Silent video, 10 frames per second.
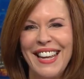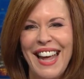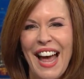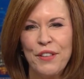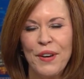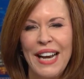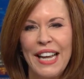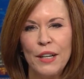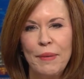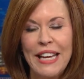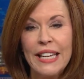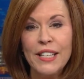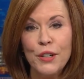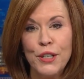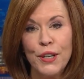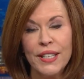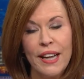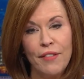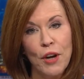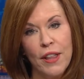you, Catherine. It'll be easier to
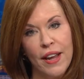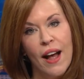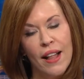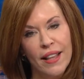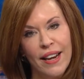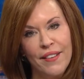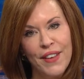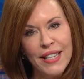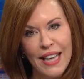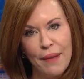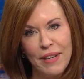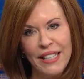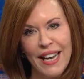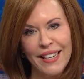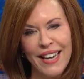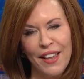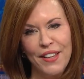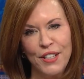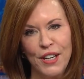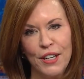discover all the holiday events happening
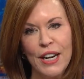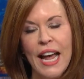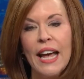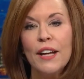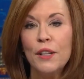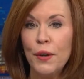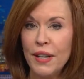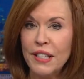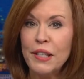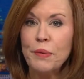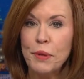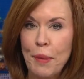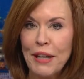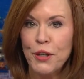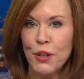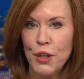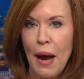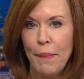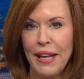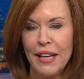downtown this year, including some special
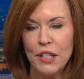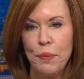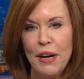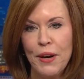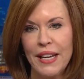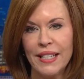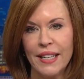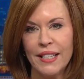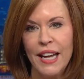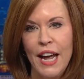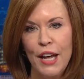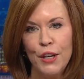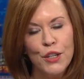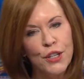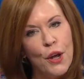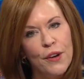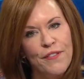shopping experiences. You can just go to